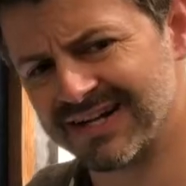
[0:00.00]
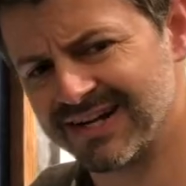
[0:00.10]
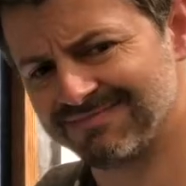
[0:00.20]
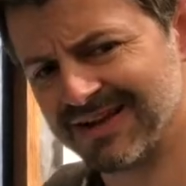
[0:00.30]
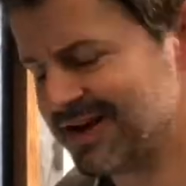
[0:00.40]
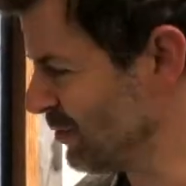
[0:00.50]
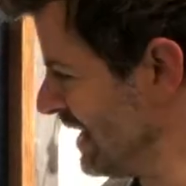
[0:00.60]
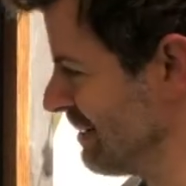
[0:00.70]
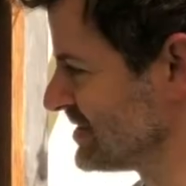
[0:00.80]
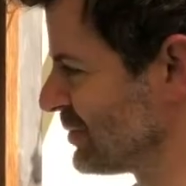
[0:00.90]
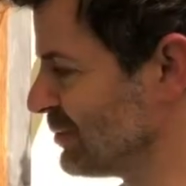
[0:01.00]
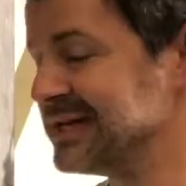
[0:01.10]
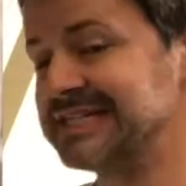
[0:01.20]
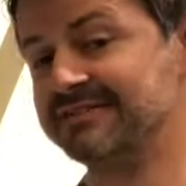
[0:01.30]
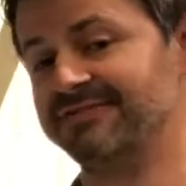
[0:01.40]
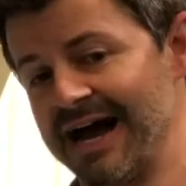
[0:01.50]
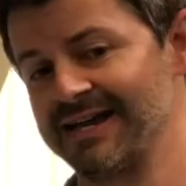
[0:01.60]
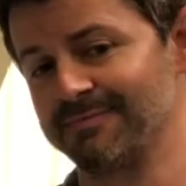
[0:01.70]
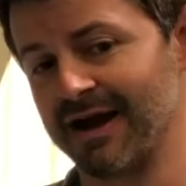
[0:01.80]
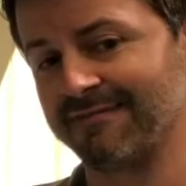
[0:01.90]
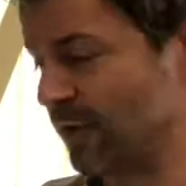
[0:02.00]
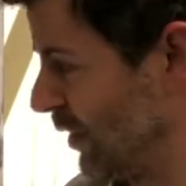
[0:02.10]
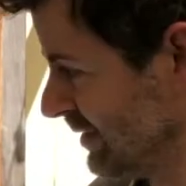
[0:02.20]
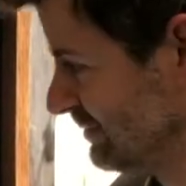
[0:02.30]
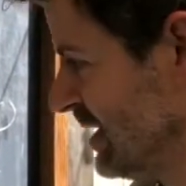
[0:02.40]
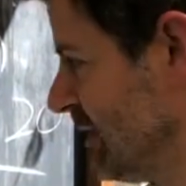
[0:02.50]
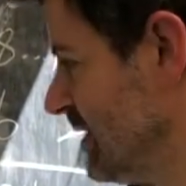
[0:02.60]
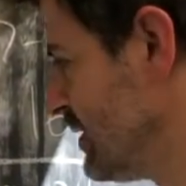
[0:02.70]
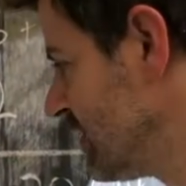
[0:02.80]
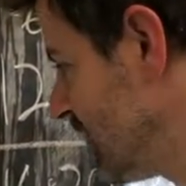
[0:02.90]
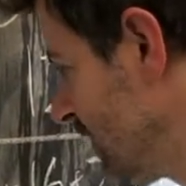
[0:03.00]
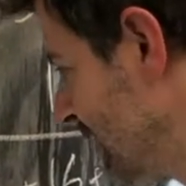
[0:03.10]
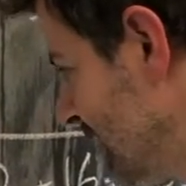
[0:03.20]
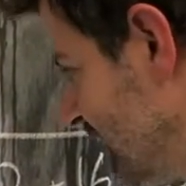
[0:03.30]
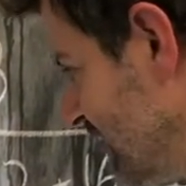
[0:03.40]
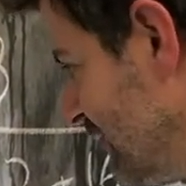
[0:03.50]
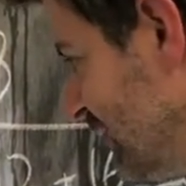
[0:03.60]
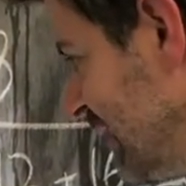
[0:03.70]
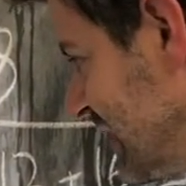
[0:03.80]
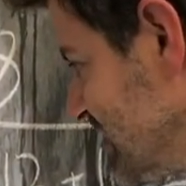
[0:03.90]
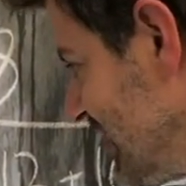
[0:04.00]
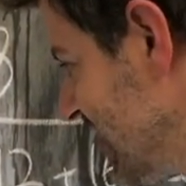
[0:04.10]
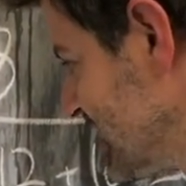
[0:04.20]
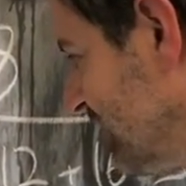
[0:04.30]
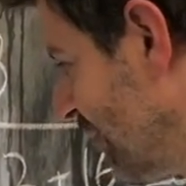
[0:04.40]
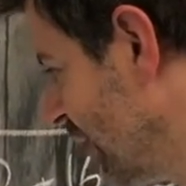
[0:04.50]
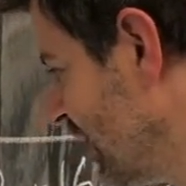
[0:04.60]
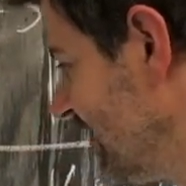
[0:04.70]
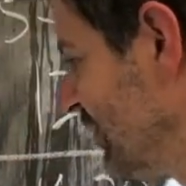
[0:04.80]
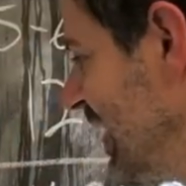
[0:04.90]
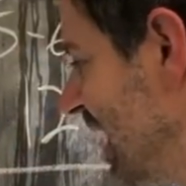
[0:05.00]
right? What happens when we divide it by 4? If we extract a 4, we